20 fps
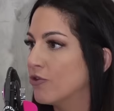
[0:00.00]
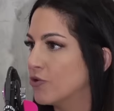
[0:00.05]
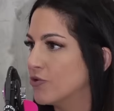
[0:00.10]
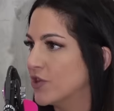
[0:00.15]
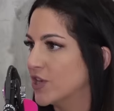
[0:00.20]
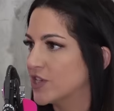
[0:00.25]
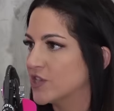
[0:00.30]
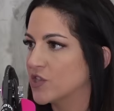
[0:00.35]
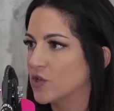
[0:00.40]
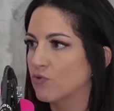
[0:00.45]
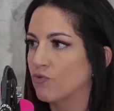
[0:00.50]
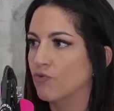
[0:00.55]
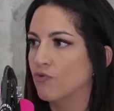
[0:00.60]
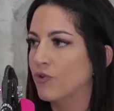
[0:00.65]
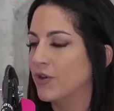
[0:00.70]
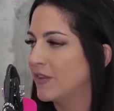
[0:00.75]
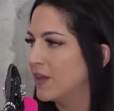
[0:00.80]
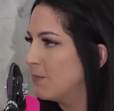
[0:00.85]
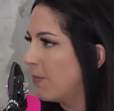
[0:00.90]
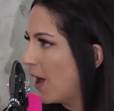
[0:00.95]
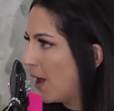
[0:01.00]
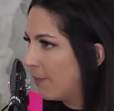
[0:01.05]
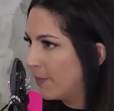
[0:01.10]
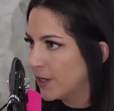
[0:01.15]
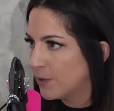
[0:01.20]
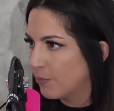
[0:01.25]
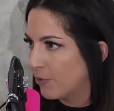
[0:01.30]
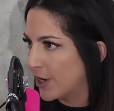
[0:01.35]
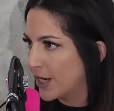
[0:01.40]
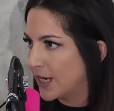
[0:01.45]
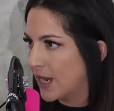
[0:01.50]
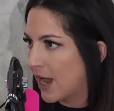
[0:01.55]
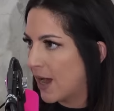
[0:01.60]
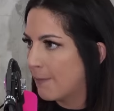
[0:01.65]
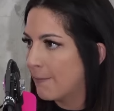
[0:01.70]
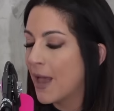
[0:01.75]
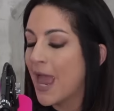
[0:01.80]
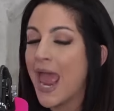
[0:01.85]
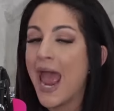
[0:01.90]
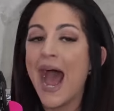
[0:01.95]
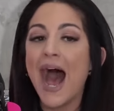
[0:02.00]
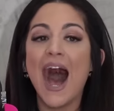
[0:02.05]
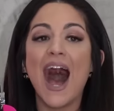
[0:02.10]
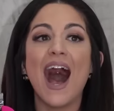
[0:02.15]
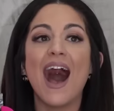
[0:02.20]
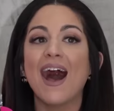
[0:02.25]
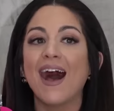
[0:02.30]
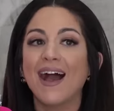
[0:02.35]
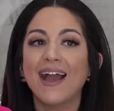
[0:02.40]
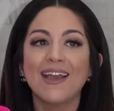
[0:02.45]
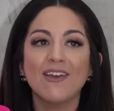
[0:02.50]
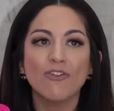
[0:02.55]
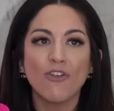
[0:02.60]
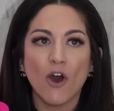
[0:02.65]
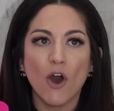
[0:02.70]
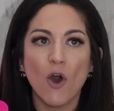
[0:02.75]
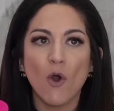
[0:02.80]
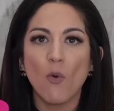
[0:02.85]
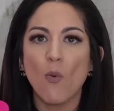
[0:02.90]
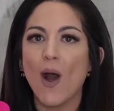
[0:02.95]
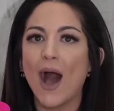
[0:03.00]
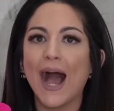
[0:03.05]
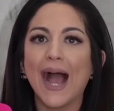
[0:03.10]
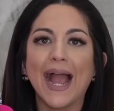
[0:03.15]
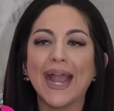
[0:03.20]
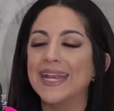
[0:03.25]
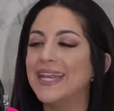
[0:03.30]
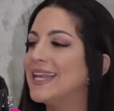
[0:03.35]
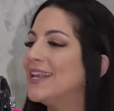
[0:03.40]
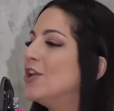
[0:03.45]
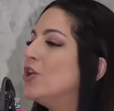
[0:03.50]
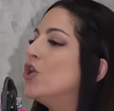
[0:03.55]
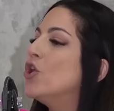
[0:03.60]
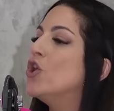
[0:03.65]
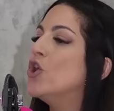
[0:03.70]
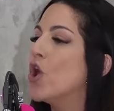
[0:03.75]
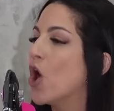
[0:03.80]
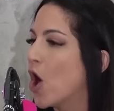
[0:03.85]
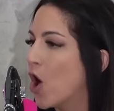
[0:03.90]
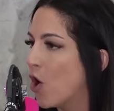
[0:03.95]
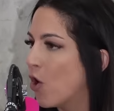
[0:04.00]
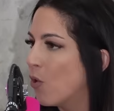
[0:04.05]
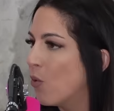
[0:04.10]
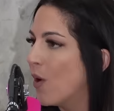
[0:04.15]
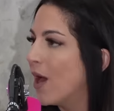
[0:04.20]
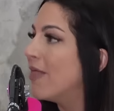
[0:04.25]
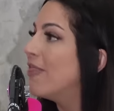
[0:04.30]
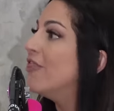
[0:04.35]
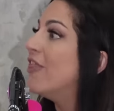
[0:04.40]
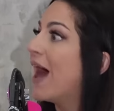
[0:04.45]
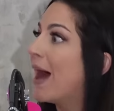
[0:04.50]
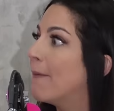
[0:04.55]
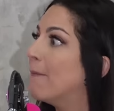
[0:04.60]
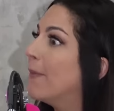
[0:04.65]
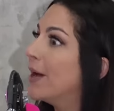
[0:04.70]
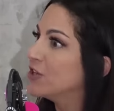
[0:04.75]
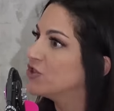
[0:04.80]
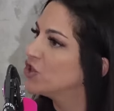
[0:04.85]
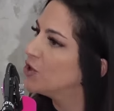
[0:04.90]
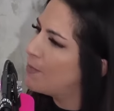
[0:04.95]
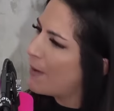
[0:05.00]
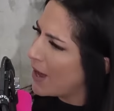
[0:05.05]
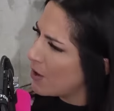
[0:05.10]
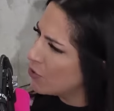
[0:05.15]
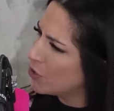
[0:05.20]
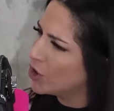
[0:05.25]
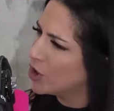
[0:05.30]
through this really public breakup. I didn't know that much about